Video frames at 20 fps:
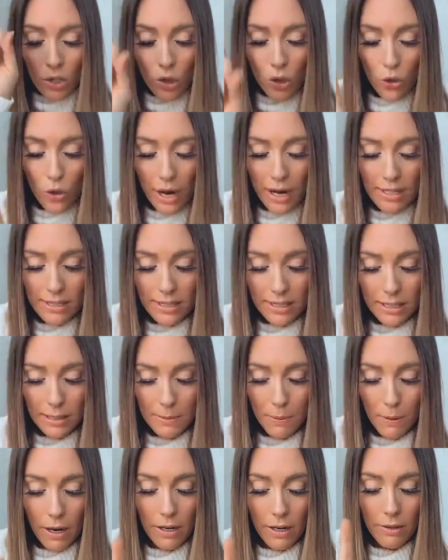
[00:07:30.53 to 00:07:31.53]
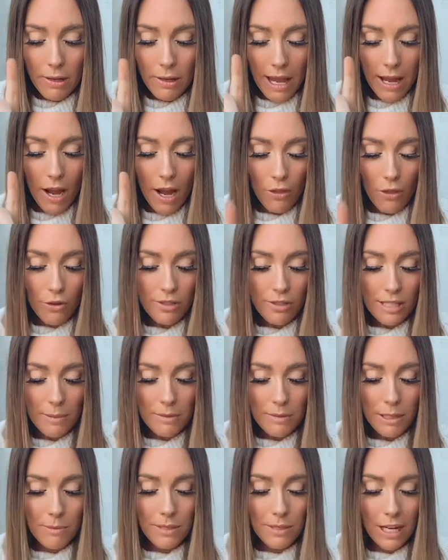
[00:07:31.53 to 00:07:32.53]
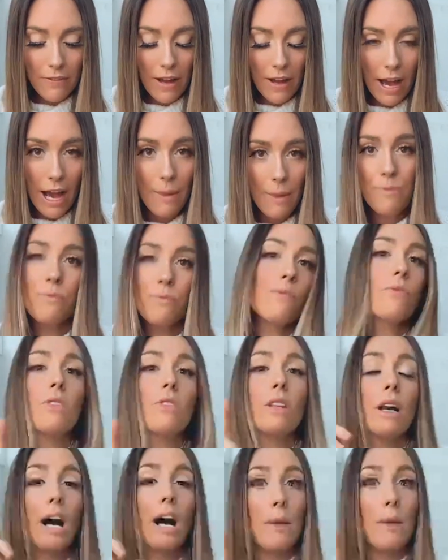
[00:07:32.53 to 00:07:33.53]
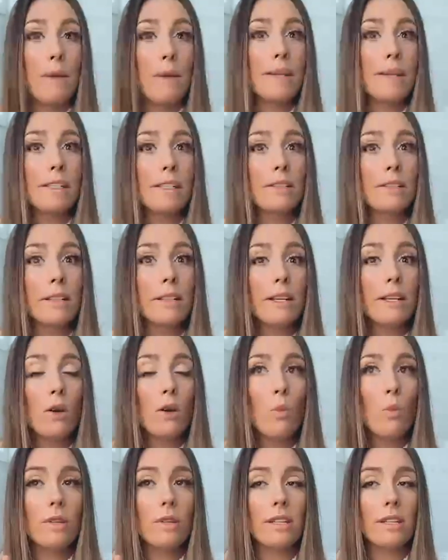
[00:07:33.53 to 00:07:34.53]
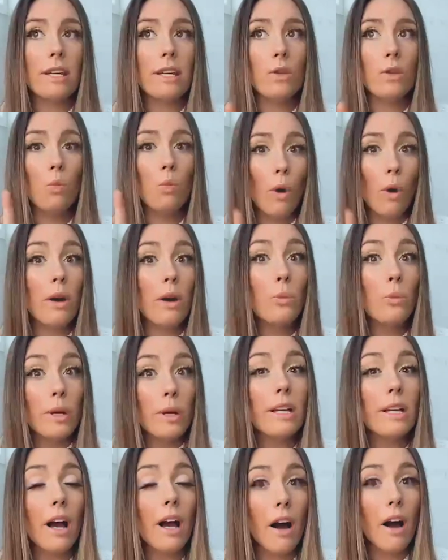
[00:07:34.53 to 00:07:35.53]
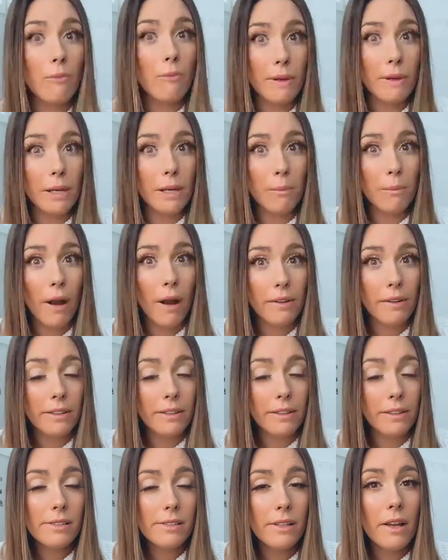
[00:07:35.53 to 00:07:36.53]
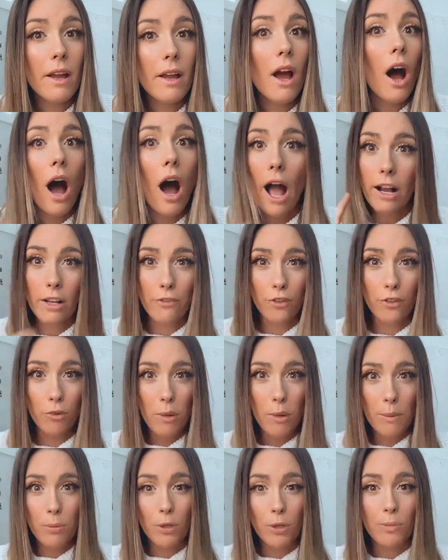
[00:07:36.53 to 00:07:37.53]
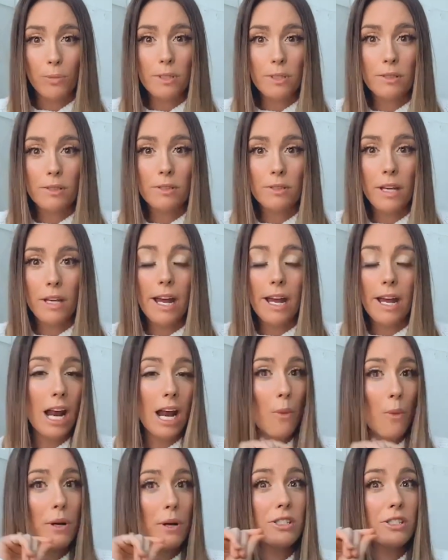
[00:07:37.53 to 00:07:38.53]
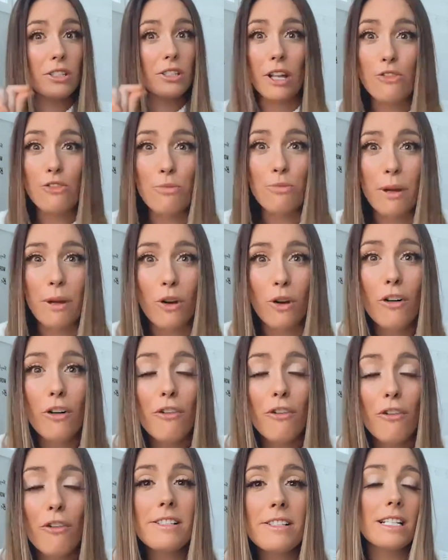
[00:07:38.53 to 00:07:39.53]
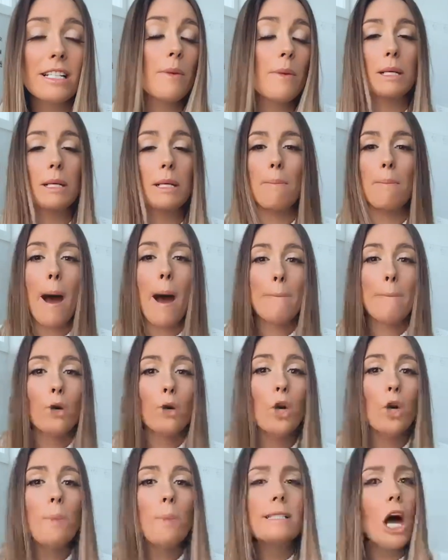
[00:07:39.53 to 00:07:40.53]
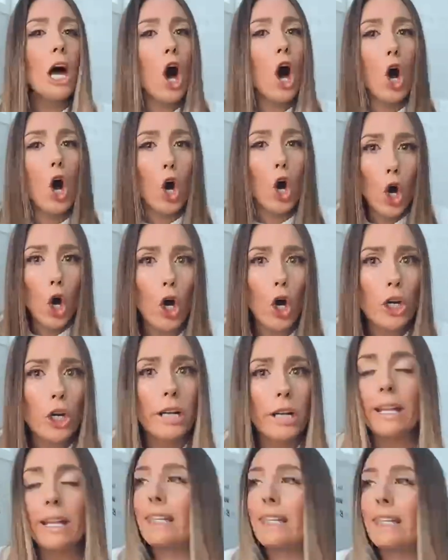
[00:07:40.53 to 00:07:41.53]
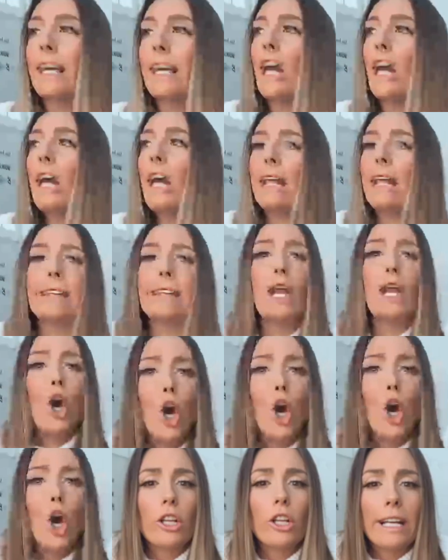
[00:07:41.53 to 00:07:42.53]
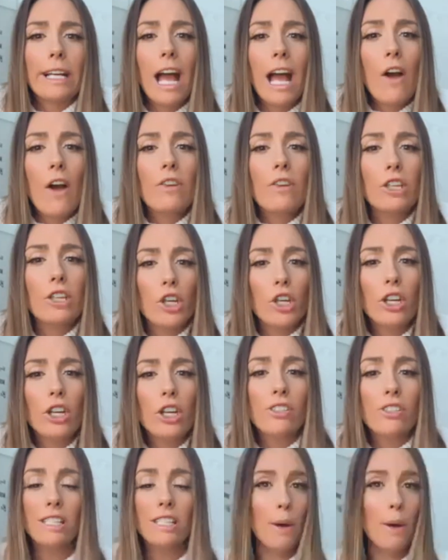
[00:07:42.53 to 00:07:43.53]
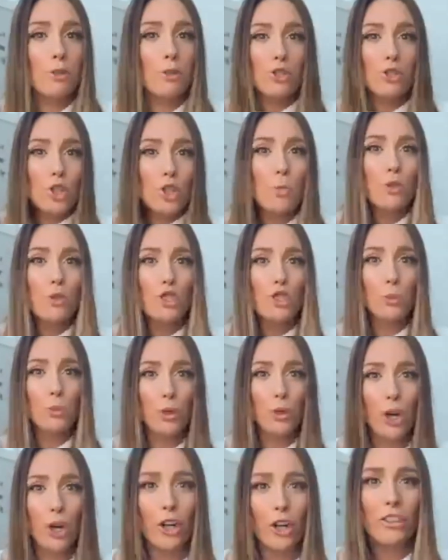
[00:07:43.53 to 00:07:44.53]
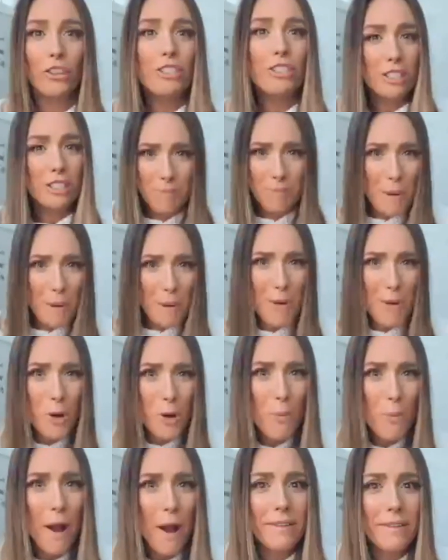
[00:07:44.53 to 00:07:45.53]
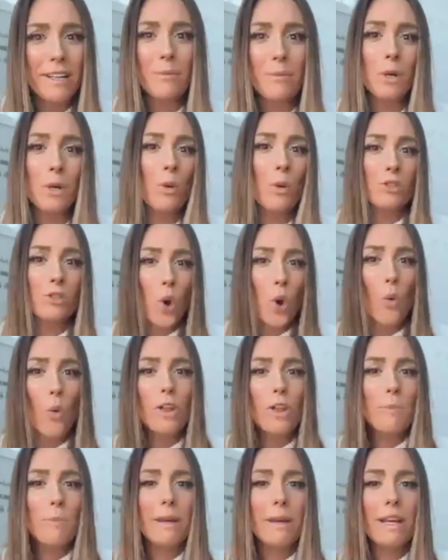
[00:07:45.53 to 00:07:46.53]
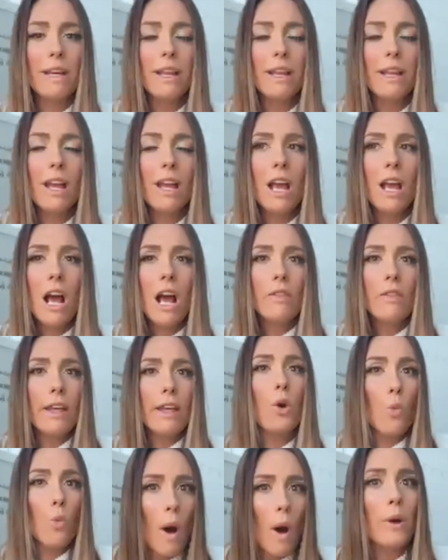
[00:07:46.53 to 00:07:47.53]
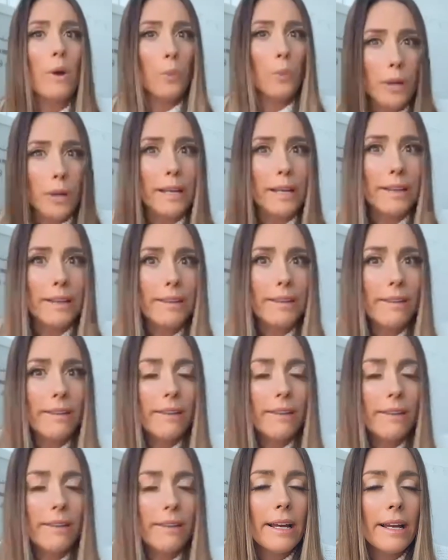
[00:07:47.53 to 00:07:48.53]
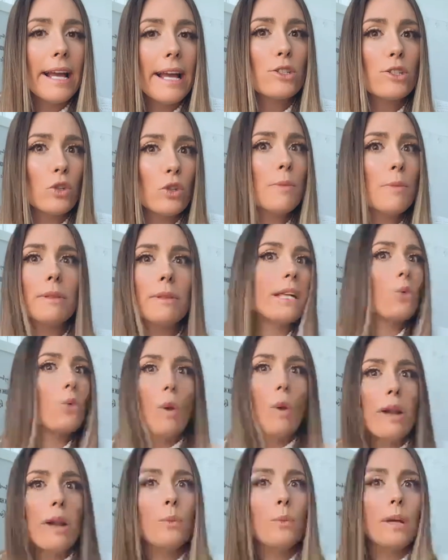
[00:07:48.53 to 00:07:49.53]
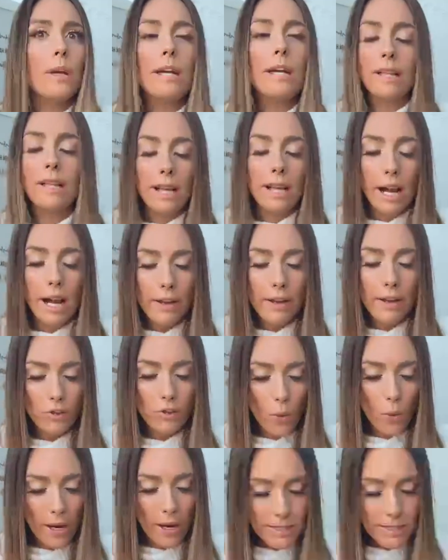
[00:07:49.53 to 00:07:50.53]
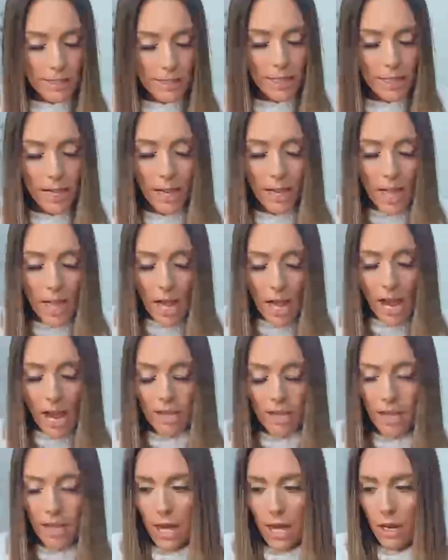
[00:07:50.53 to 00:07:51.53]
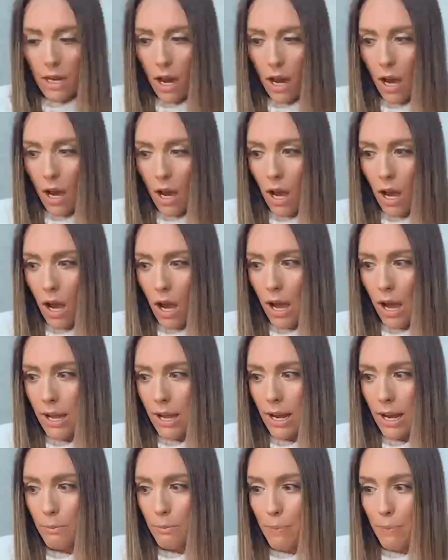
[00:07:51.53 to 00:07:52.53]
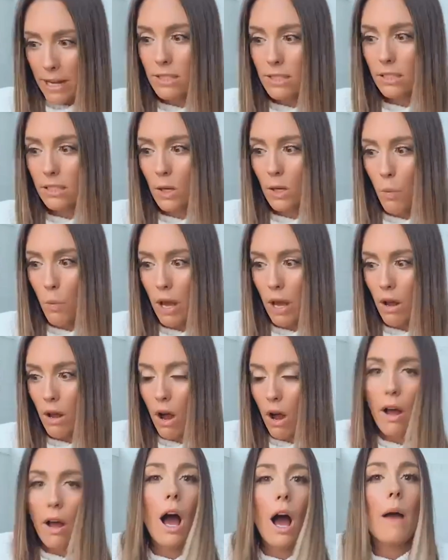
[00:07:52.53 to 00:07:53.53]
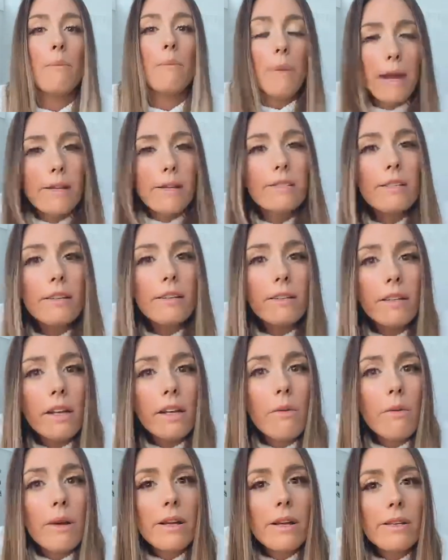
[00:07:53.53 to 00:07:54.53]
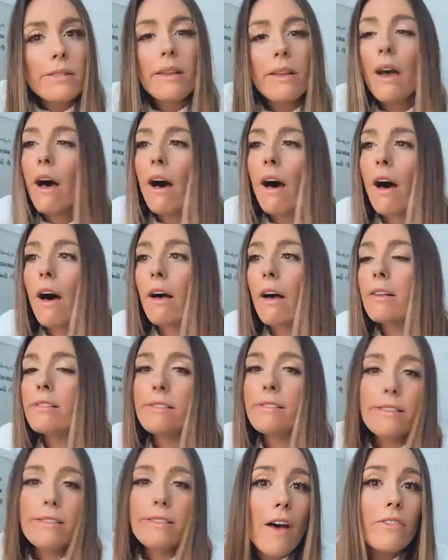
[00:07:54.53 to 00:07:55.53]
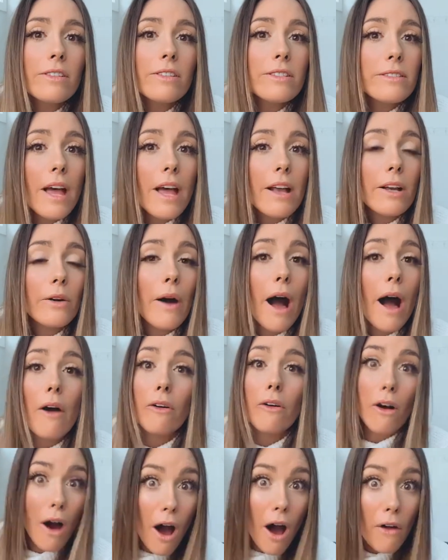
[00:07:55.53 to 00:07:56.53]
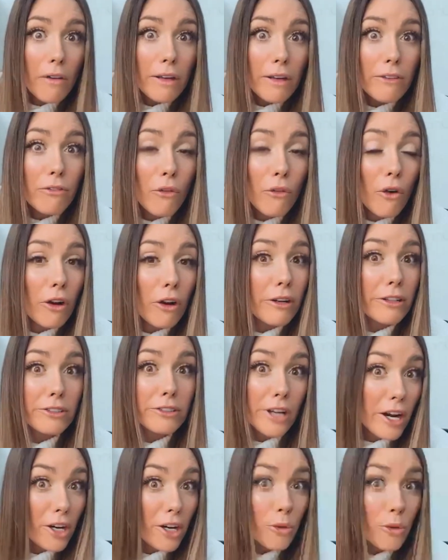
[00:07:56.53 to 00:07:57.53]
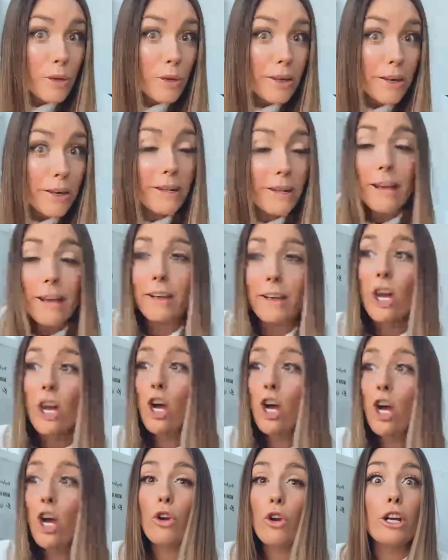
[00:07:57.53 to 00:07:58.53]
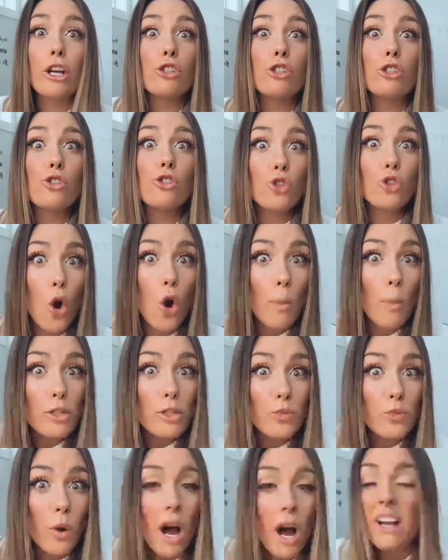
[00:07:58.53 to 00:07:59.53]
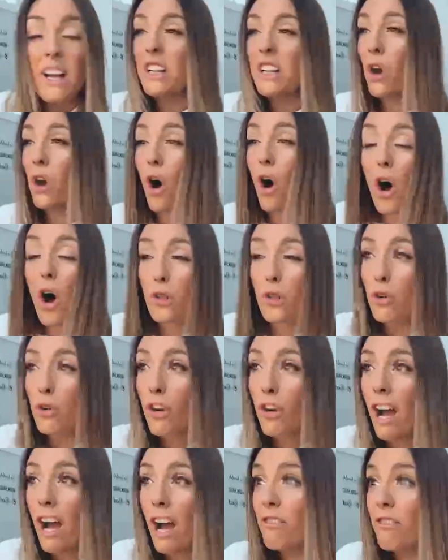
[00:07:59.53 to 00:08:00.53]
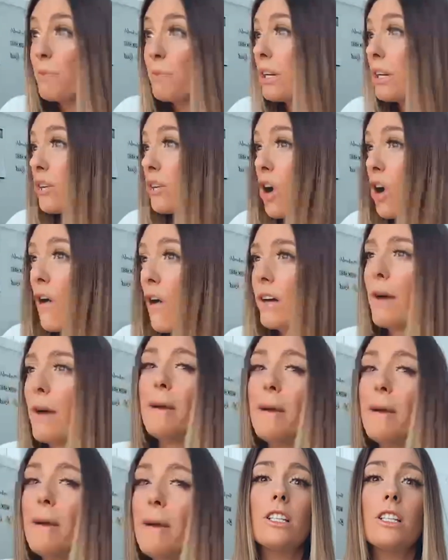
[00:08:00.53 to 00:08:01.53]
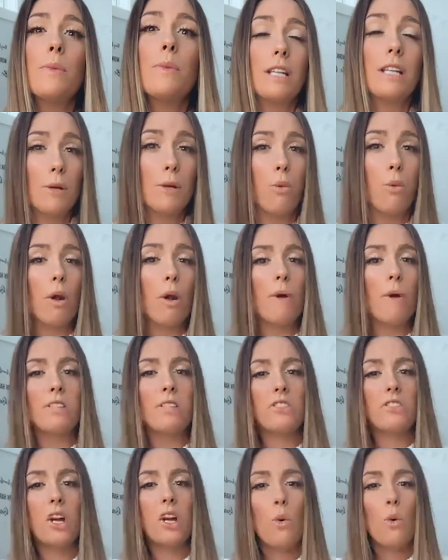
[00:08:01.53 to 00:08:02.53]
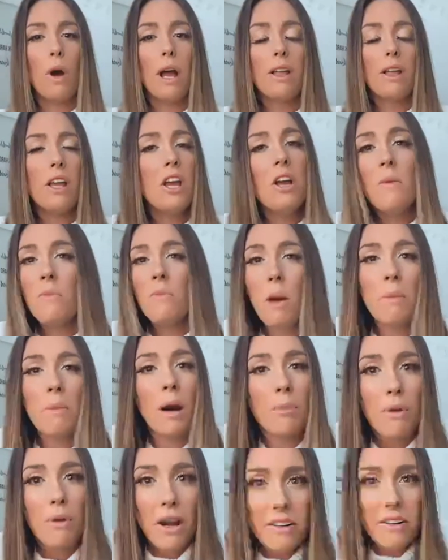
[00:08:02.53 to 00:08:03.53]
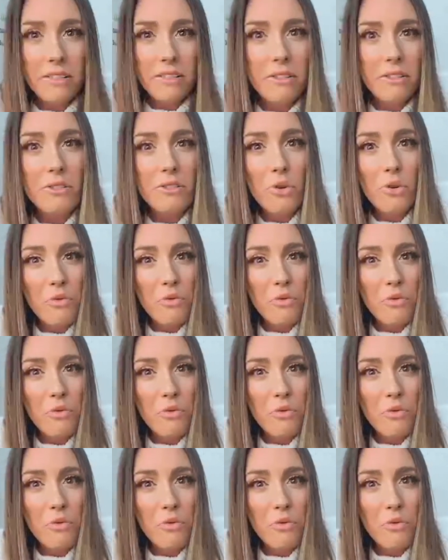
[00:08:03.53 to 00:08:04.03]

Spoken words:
The craziest part, okay, other symptoms I've had, I basically, within 1 week of being pregnant, I could feel my boobs. And I went to lunch with my girlfriend and I was like, my boobs are hurting. Like they hurt, like everything hurts. And I was super, super early. She's, maybe you're pregnant. I'm like, well, it's only been like 1 week. It's only been like 1 week. Like, I have no idea. And then I had basically I basically was a savage psycho alcoholic for an entire weekend and drank so much wine and all the craft beer. I basically was at a point where I was like, you know what? I'm not pregnant. There's